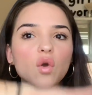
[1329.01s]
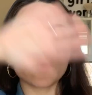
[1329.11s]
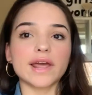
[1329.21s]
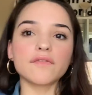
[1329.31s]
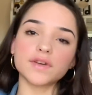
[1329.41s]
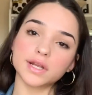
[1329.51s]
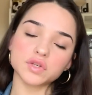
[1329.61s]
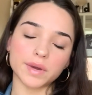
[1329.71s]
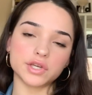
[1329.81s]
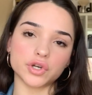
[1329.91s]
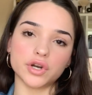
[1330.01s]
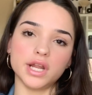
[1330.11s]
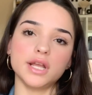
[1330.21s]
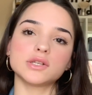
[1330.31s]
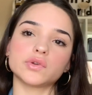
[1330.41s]
when I finish my
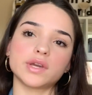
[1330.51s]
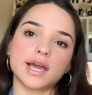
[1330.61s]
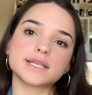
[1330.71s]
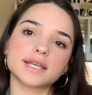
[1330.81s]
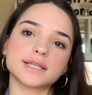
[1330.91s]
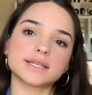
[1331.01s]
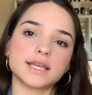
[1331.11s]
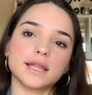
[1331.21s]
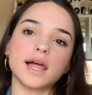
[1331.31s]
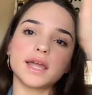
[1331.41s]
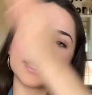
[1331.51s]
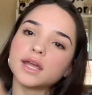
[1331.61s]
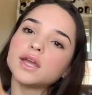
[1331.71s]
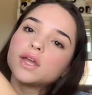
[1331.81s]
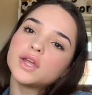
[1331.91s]
journey, so you guys can see like,
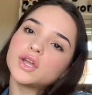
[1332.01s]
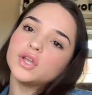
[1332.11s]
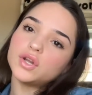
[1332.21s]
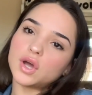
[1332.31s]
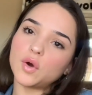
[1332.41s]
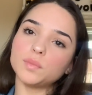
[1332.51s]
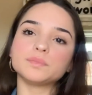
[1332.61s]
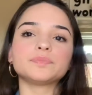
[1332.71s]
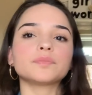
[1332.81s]
you know,